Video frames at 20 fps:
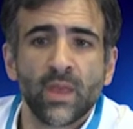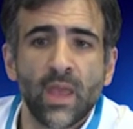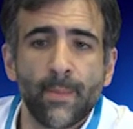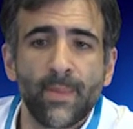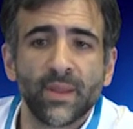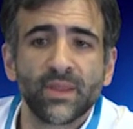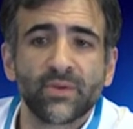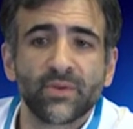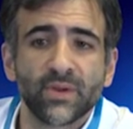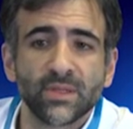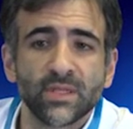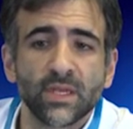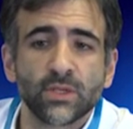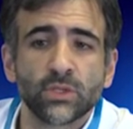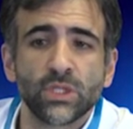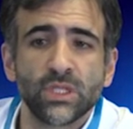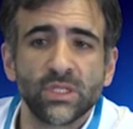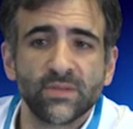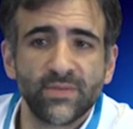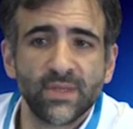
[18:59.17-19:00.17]
Hepatic
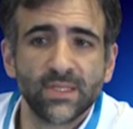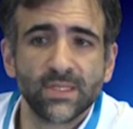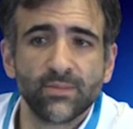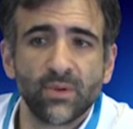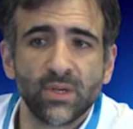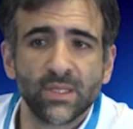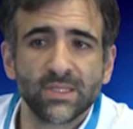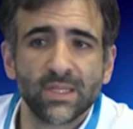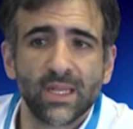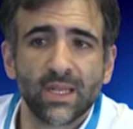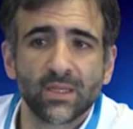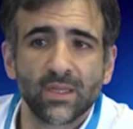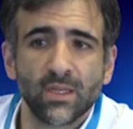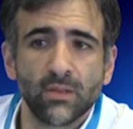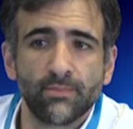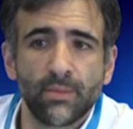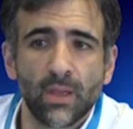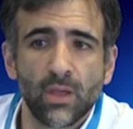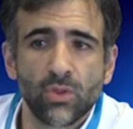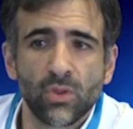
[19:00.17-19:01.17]
resection is feasible in
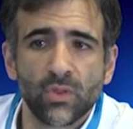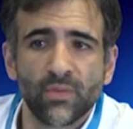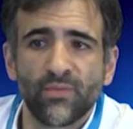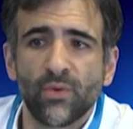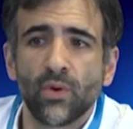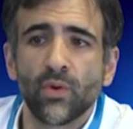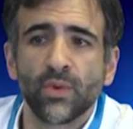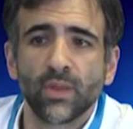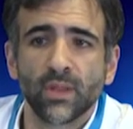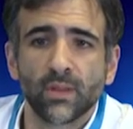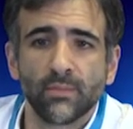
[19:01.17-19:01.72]
selected patients following